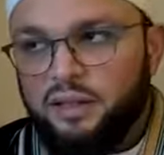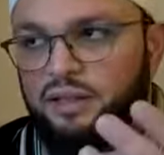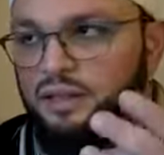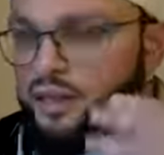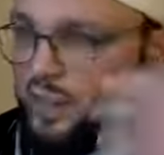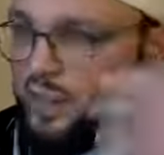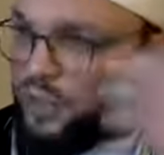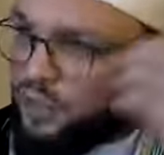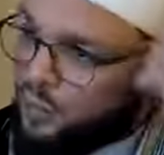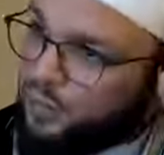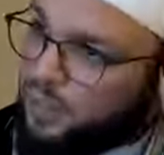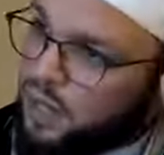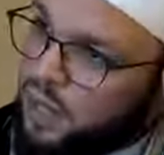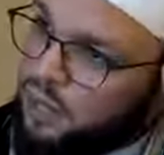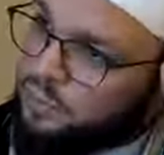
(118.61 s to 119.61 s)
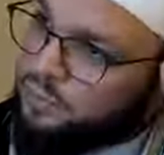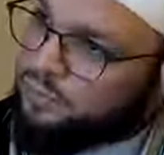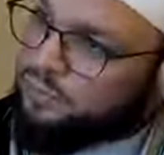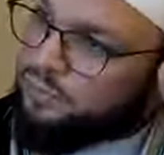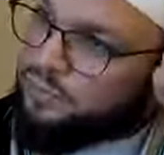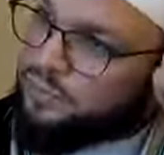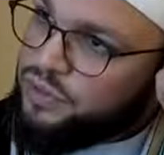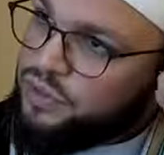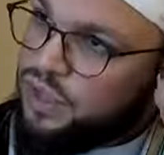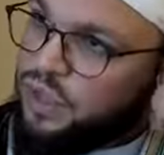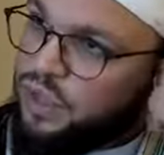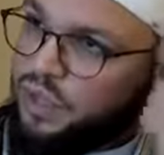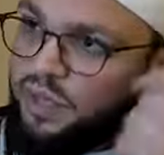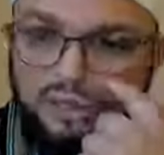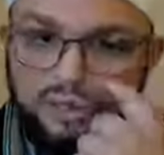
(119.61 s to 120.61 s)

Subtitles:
schedule to come, inshallah.